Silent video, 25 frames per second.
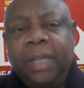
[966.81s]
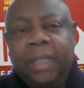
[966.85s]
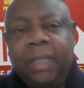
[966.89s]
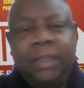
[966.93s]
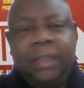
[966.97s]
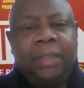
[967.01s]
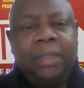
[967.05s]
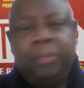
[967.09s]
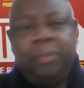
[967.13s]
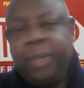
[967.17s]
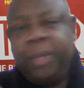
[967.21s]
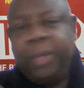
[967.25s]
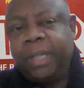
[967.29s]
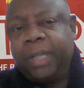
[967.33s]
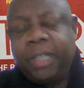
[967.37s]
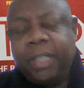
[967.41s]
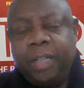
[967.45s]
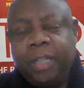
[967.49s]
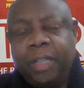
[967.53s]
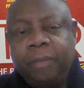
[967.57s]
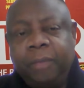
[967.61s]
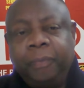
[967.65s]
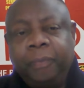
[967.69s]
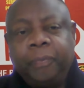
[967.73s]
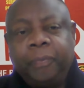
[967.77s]
It's a big
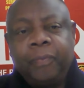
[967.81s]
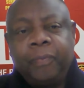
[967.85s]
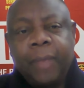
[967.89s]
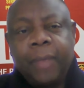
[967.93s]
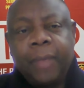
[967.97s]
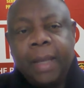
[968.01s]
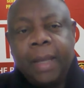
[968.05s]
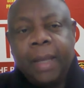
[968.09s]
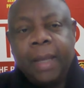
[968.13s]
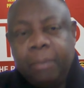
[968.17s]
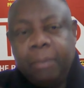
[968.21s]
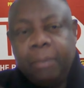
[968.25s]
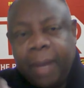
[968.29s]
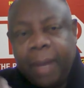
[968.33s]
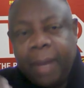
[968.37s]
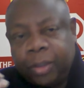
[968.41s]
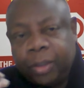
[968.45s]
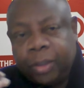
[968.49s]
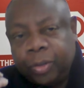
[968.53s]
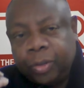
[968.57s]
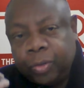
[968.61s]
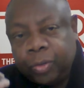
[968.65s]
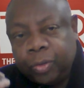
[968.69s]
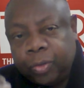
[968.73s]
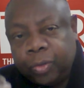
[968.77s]
team,
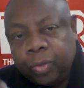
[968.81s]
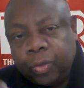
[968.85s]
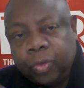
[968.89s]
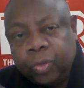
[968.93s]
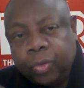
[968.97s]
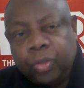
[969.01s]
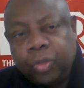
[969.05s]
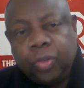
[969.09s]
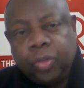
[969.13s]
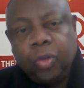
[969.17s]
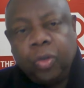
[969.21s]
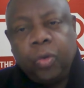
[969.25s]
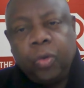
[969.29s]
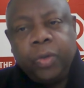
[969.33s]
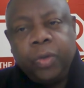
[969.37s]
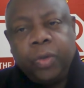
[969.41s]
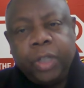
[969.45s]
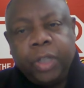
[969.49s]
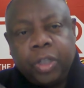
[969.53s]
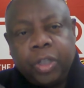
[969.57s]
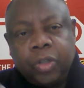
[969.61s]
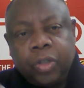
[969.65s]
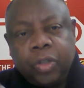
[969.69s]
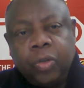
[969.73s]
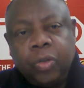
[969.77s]
but you do
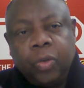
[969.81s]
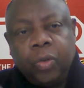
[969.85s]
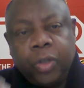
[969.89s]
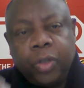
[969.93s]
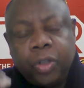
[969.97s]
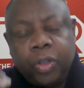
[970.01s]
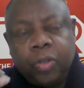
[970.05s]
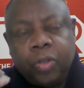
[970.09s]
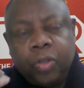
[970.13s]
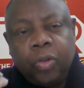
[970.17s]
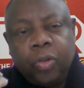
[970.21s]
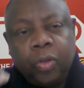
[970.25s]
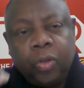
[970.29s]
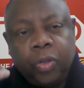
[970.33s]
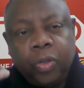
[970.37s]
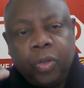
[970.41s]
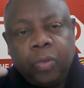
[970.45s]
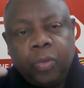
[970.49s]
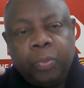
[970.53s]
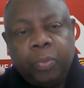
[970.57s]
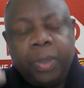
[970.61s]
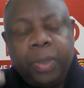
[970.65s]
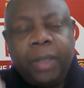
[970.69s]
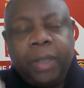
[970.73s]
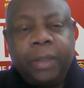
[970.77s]
slowly you
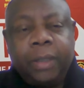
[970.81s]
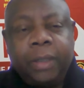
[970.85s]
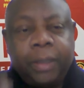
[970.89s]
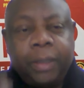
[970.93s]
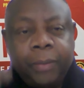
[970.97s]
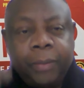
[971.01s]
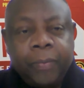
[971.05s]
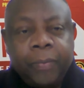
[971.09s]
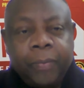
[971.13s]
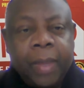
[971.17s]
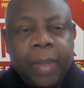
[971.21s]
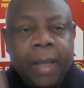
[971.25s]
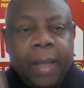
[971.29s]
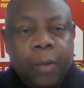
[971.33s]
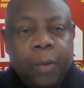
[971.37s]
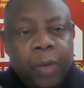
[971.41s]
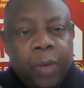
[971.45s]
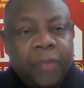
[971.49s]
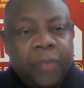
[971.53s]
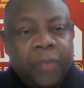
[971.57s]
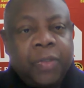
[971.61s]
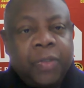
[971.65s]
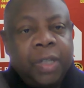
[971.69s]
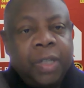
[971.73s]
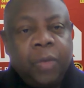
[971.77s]
build. We
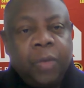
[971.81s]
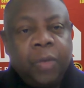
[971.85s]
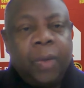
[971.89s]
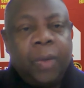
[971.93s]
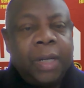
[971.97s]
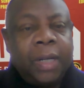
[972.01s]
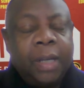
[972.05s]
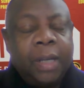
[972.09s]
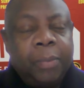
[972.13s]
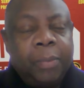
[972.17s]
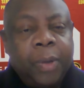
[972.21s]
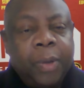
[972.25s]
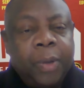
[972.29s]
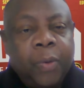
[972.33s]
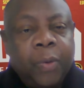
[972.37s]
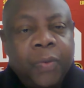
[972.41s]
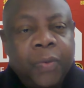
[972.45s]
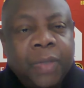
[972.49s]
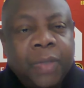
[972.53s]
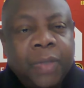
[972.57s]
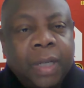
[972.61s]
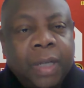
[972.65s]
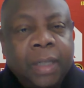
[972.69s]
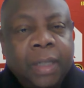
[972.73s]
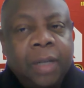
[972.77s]
have seen what happened
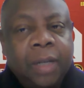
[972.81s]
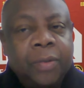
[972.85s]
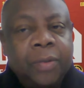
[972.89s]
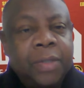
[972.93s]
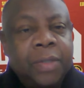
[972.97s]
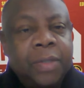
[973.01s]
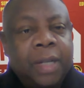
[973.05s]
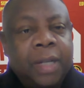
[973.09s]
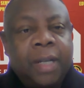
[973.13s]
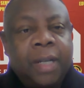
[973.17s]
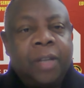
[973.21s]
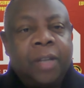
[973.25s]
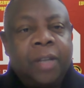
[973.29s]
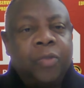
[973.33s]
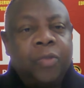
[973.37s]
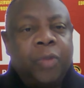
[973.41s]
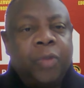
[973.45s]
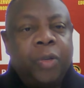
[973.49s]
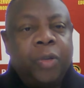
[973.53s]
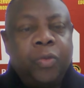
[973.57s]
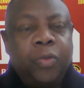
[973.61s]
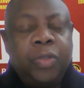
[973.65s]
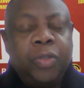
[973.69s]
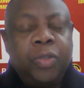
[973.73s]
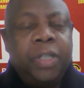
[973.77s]
with Sundowns. Sundowns
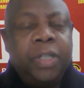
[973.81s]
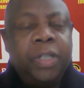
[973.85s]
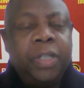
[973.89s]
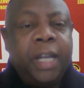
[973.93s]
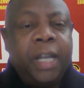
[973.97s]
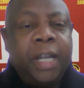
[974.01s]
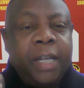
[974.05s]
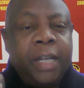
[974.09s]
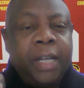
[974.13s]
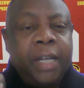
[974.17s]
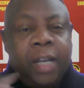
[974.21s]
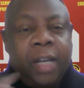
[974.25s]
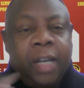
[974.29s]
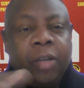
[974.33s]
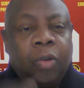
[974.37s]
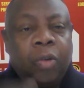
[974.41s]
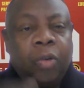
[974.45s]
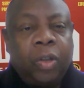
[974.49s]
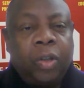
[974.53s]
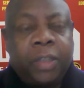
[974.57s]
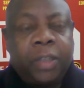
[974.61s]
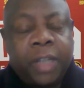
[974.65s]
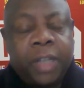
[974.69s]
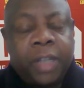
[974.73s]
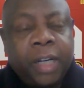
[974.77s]
were losing. They nearly
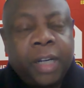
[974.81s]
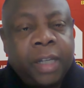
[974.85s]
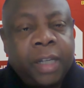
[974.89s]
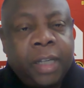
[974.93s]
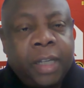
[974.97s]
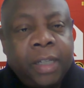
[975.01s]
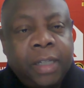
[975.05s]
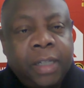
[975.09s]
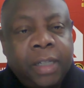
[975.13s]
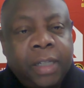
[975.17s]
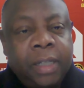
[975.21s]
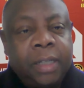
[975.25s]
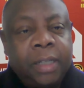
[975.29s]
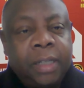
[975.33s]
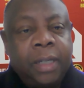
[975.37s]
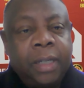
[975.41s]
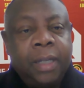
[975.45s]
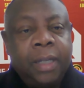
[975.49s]
got relegated.